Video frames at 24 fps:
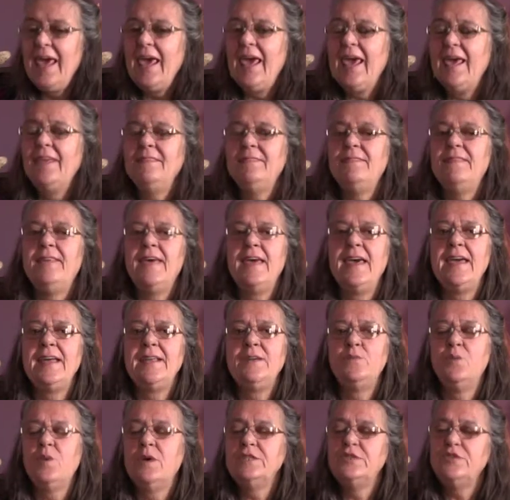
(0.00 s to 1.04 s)
And then
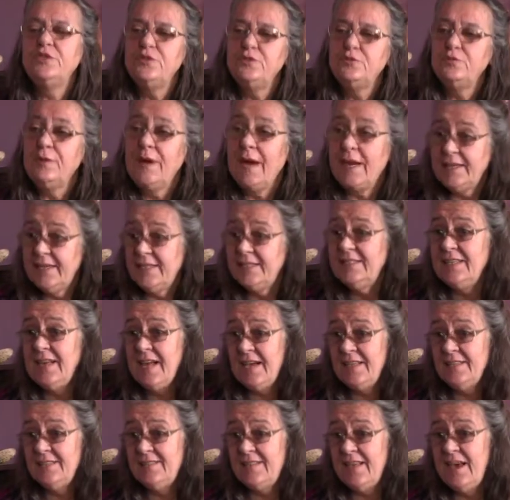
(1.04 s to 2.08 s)
once you
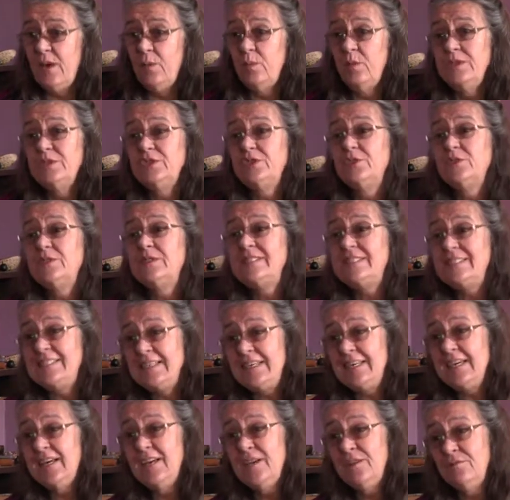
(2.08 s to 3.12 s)
recognize that, once you see
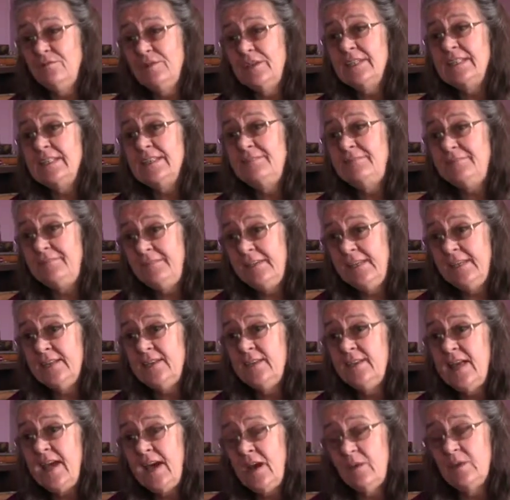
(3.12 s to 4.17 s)
it and really feel
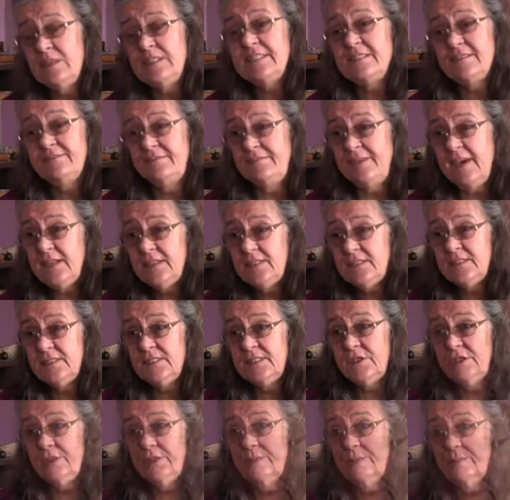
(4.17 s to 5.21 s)
how it's
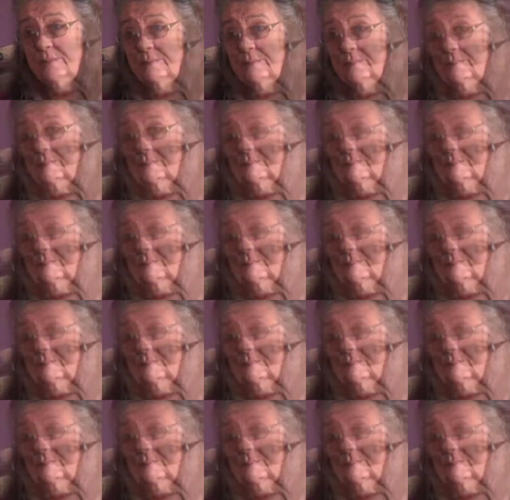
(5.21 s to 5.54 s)
affecting you,